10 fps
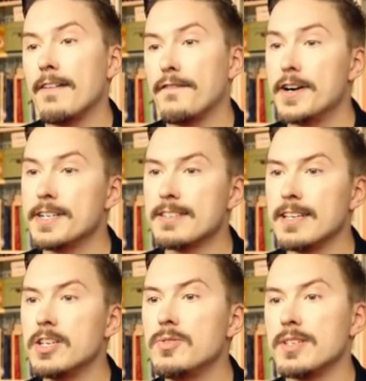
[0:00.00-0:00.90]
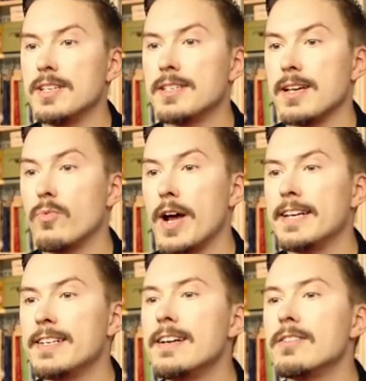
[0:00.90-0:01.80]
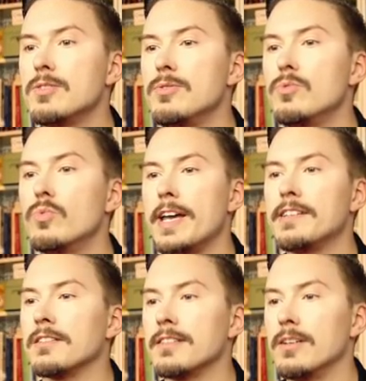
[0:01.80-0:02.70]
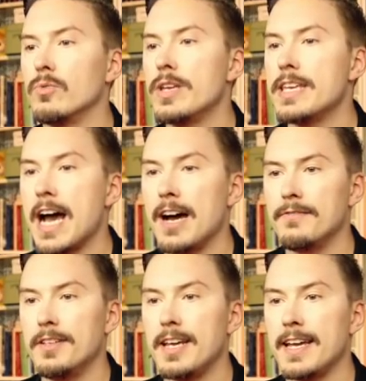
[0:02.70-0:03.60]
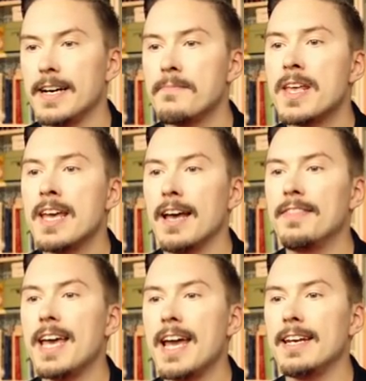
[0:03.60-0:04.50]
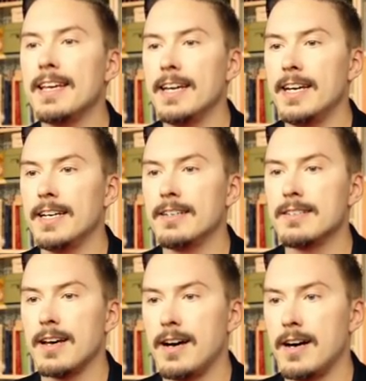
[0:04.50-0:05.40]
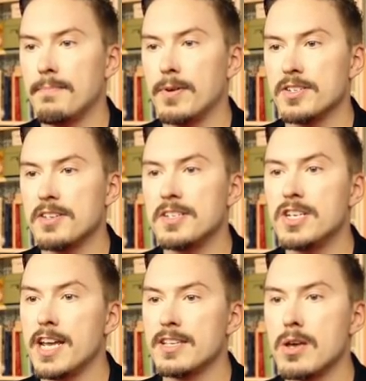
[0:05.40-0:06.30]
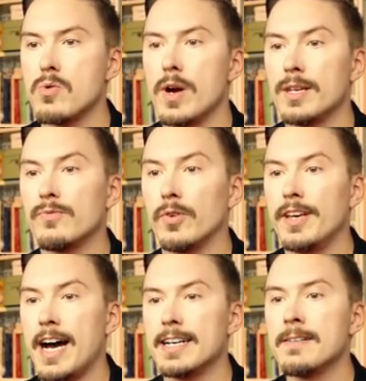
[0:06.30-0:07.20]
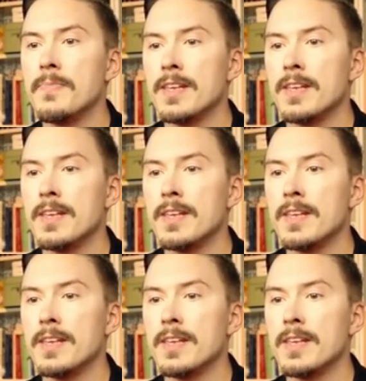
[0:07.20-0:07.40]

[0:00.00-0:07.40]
First, it uses await here to wait until we have the data, and then it parses JSON, waits for that,